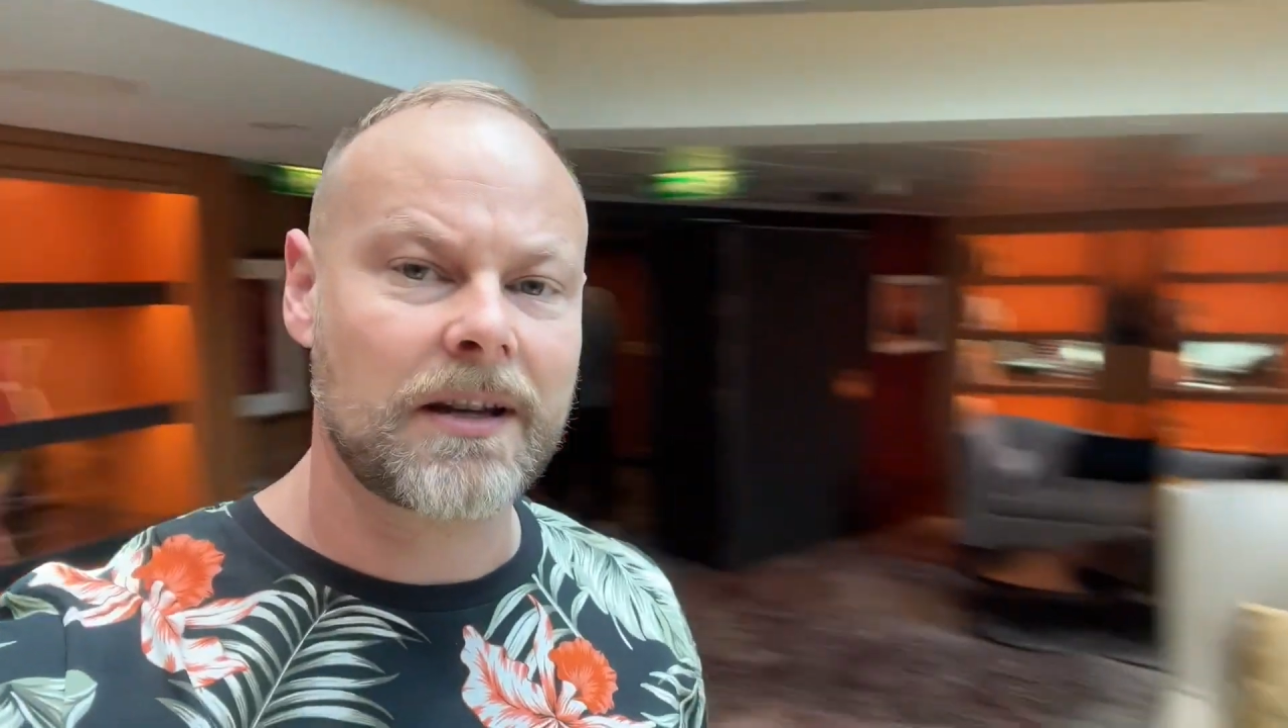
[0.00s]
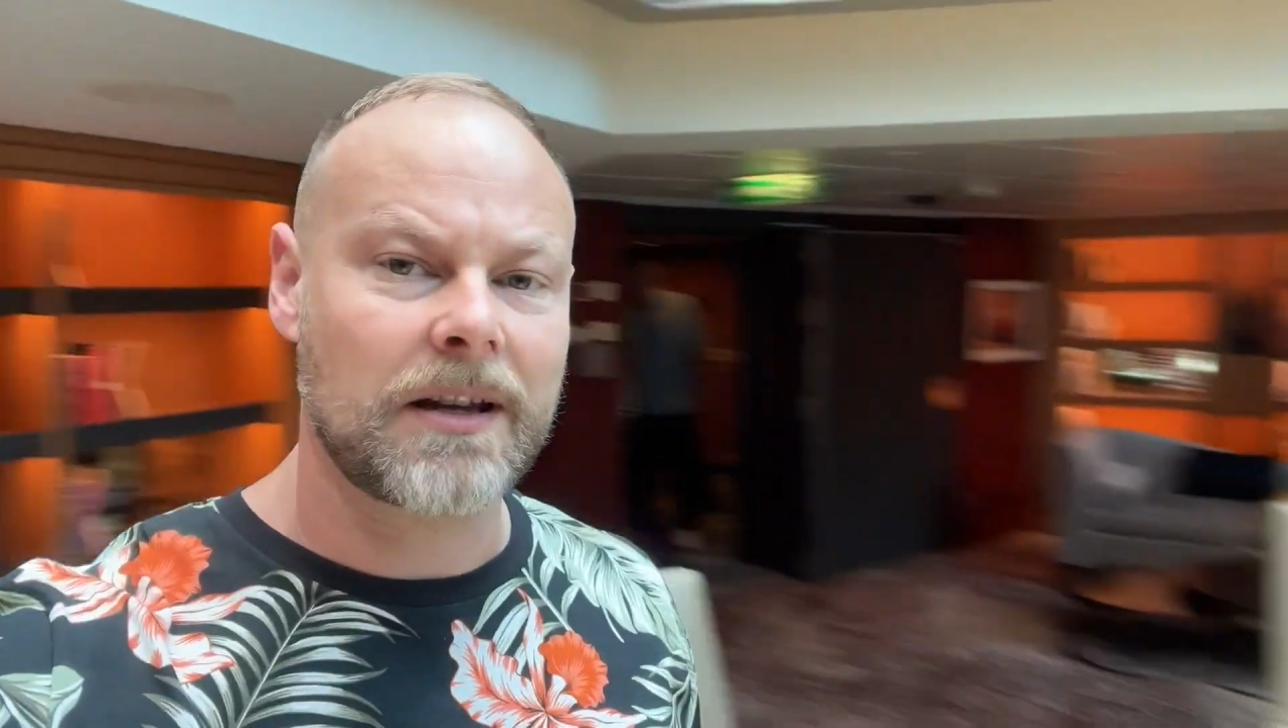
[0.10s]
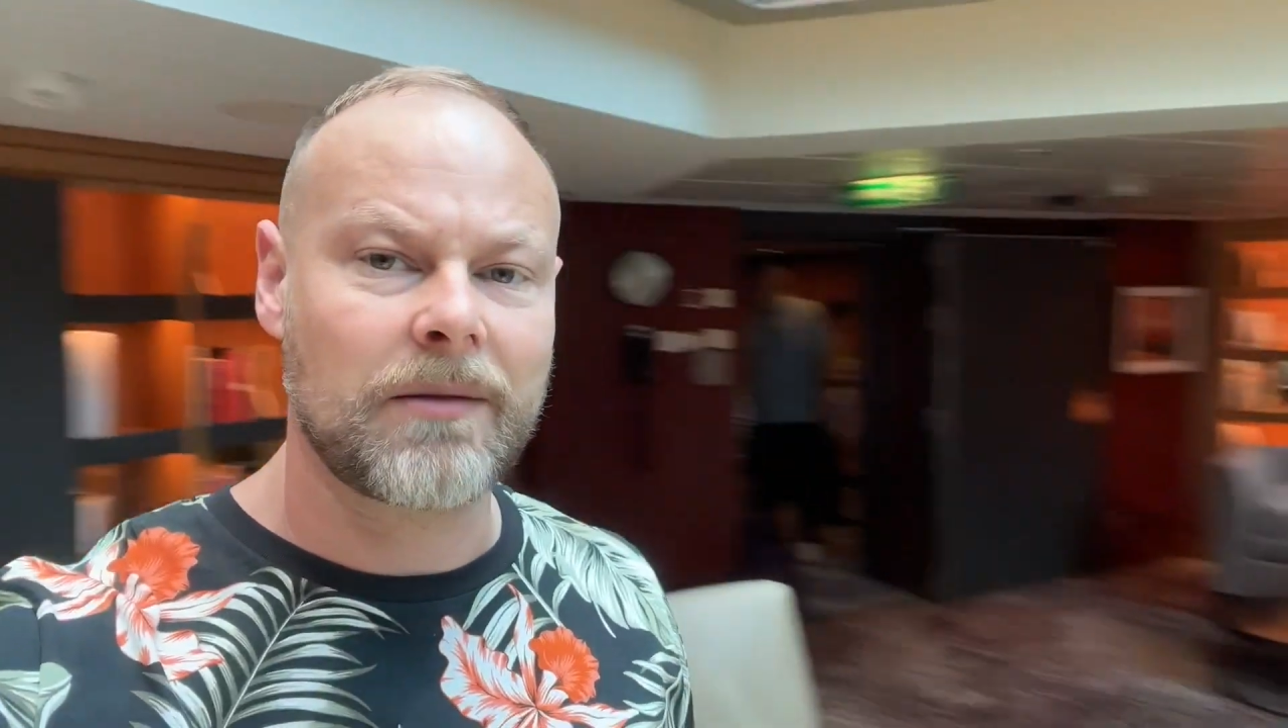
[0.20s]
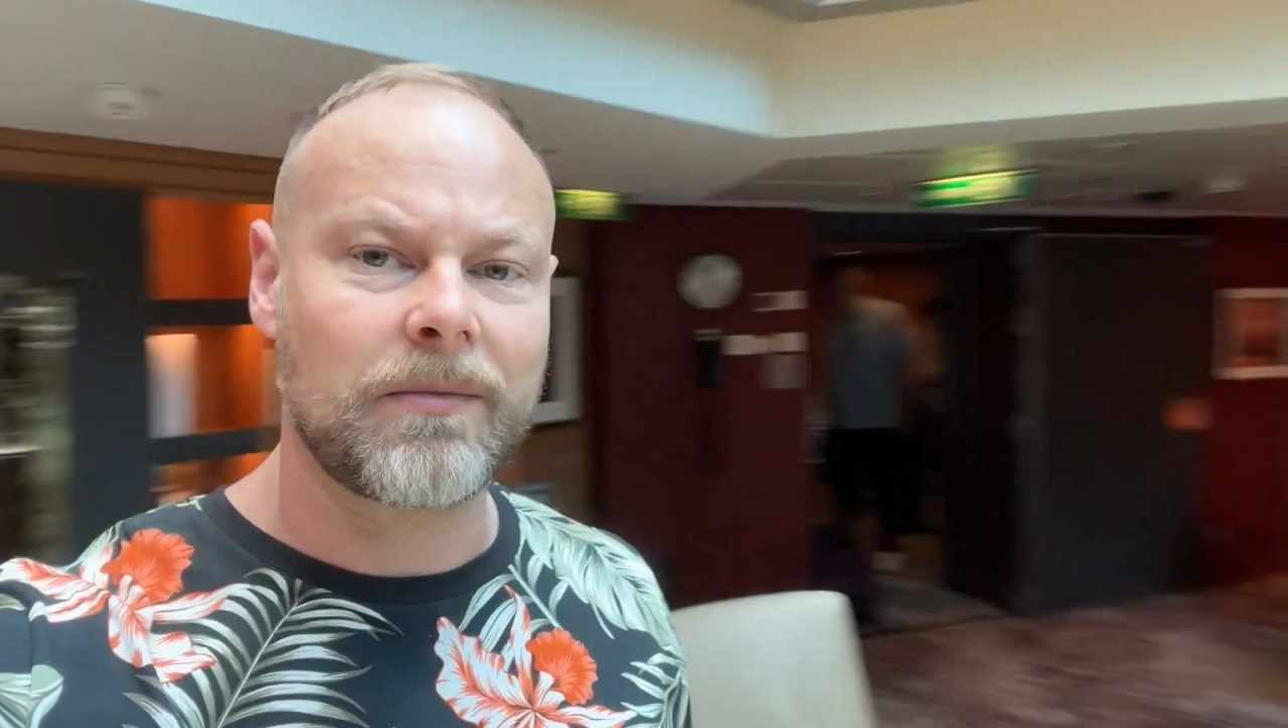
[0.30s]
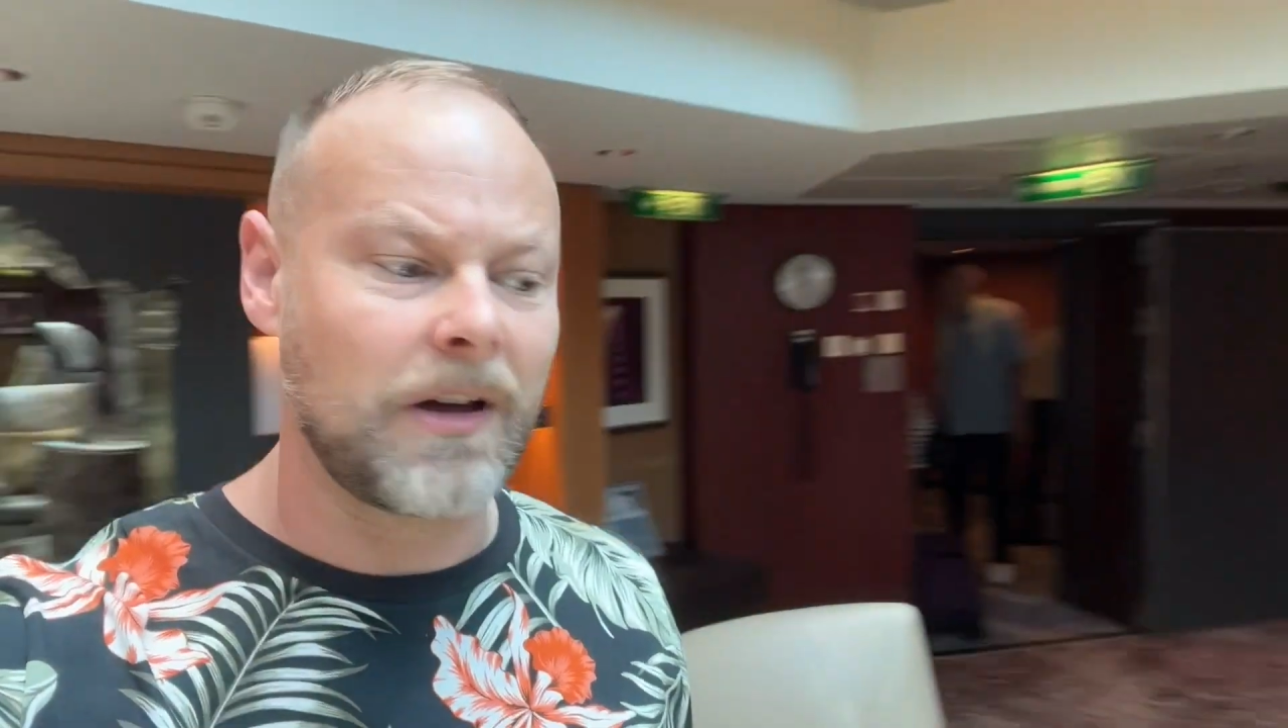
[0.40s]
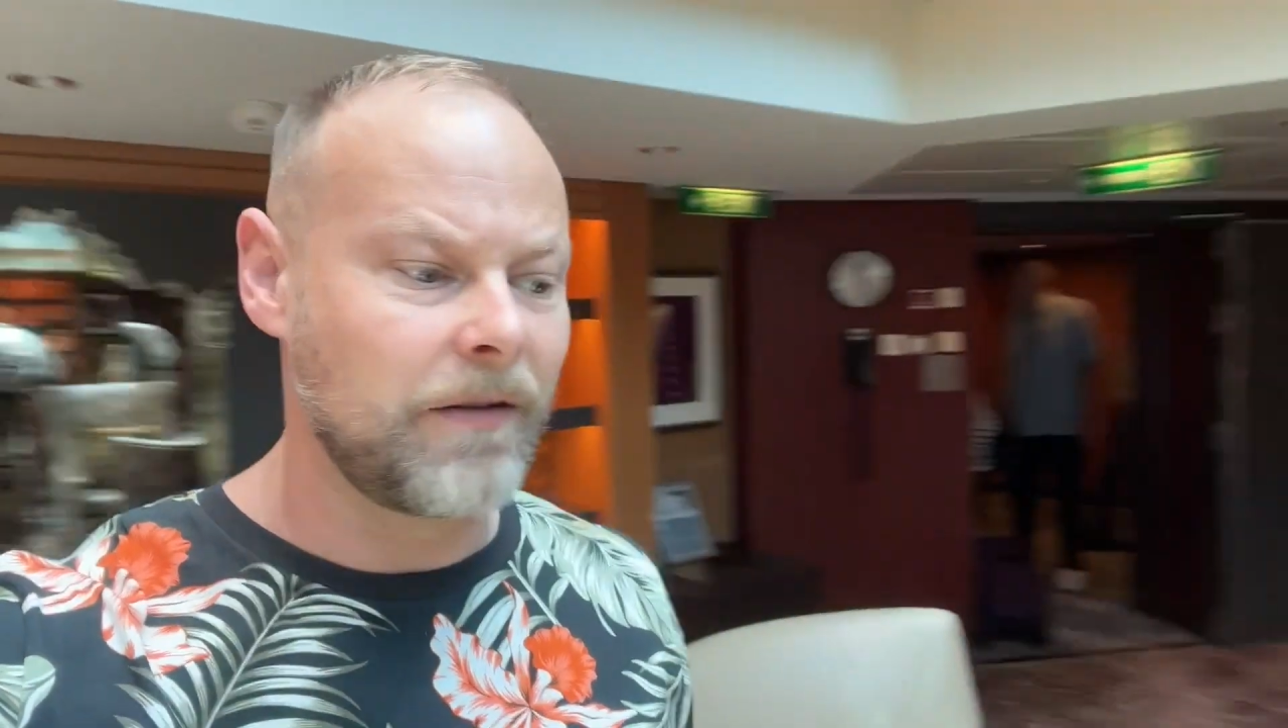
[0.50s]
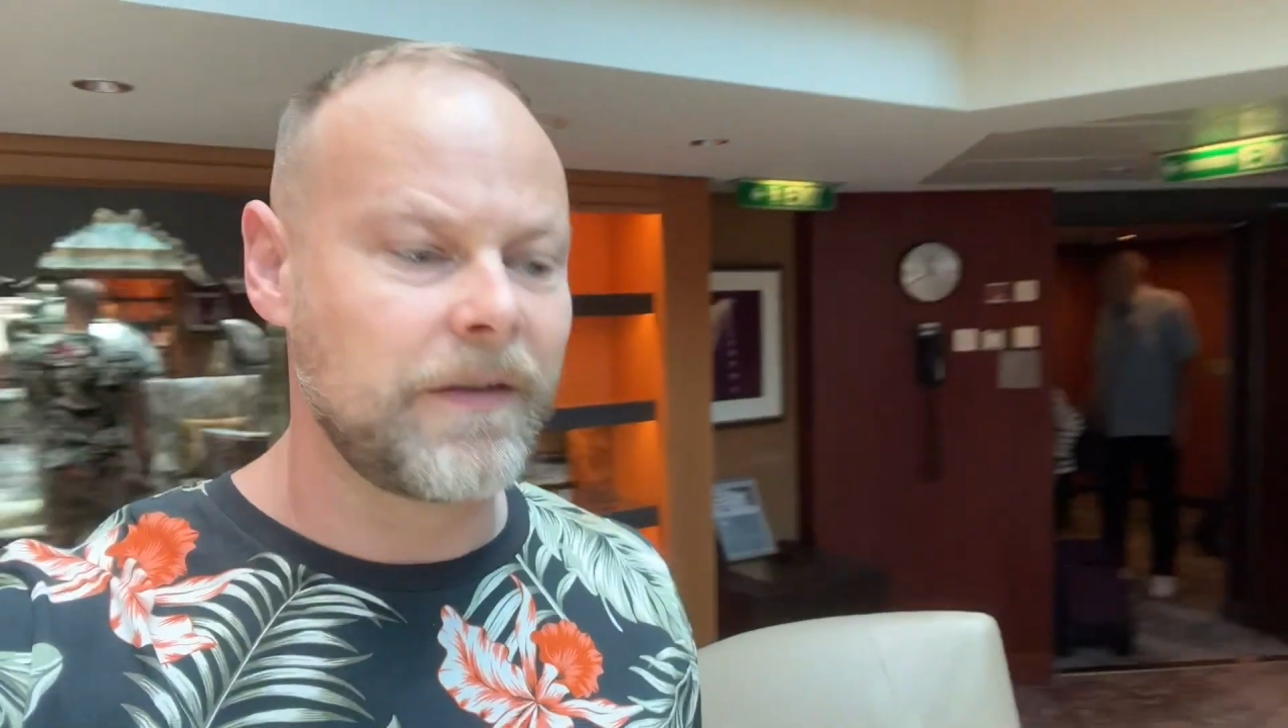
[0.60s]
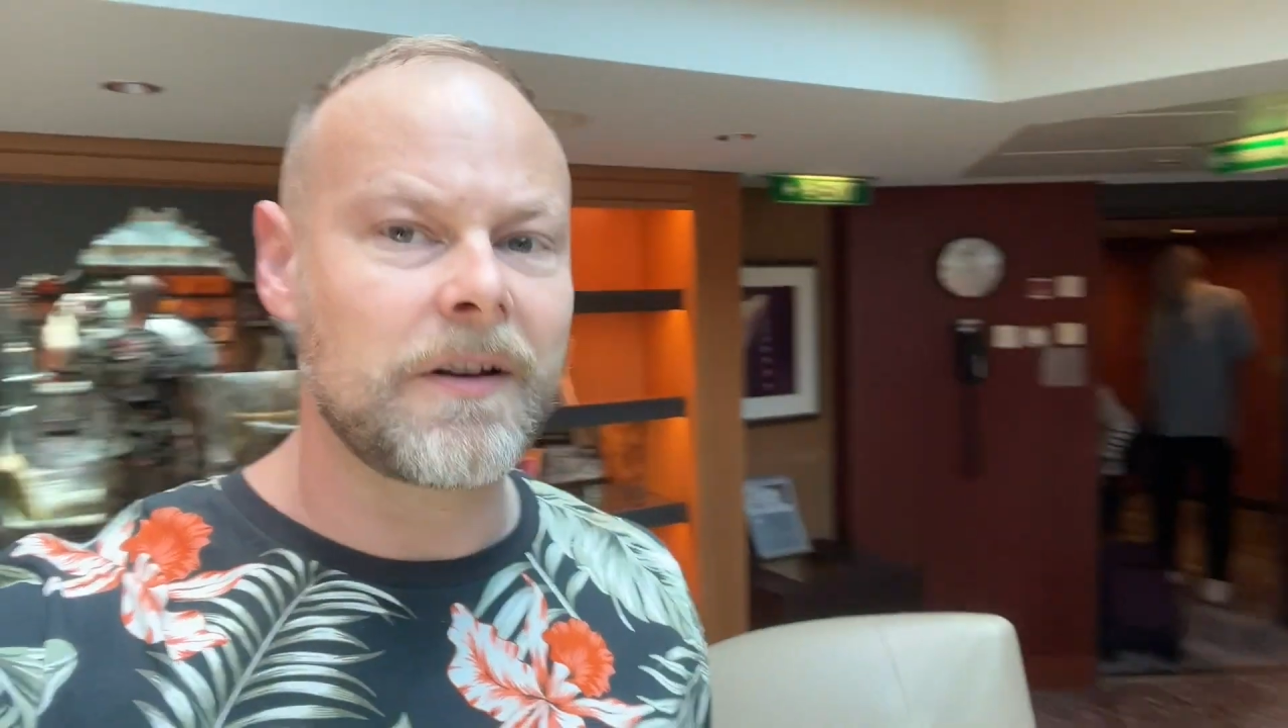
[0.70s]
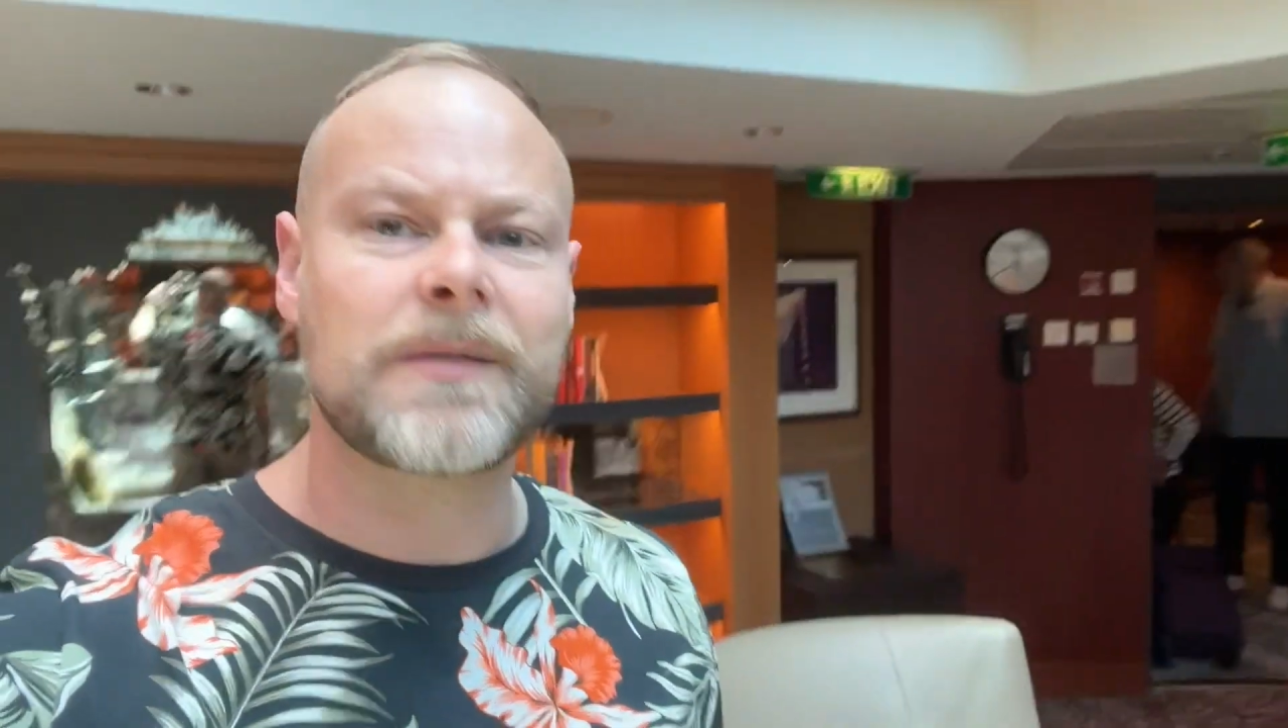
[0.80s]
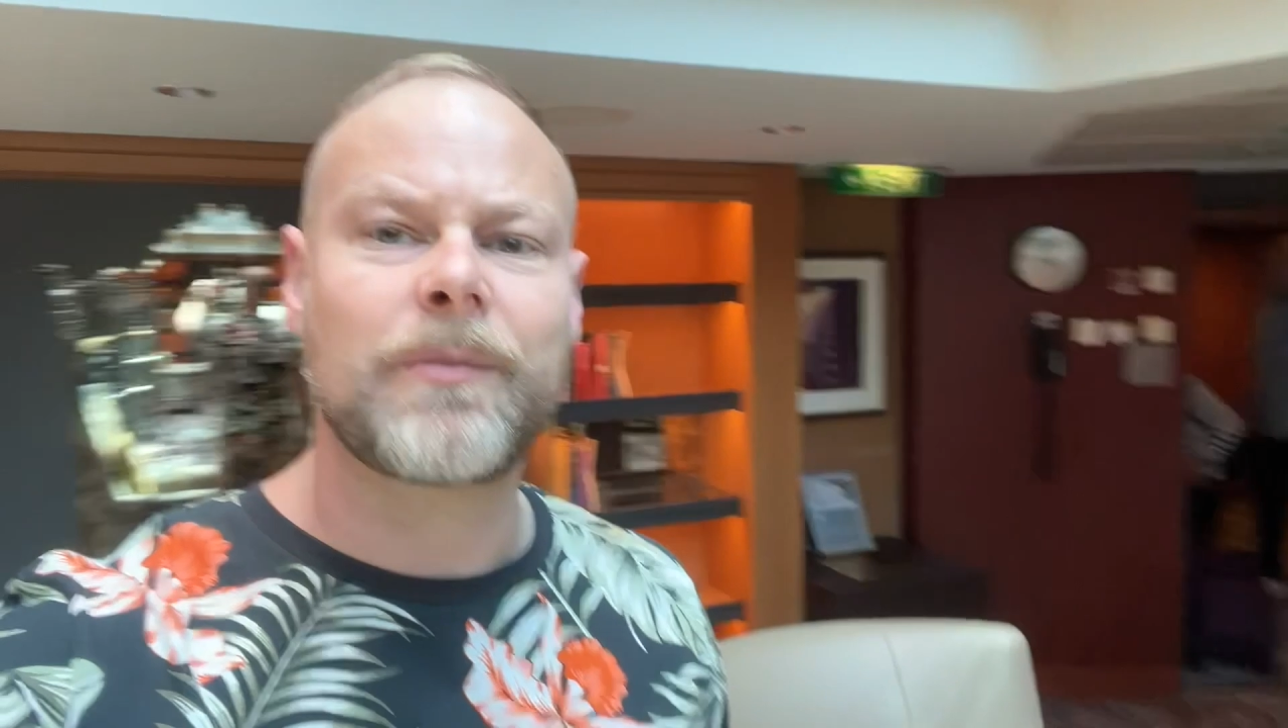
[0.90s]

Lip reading: our first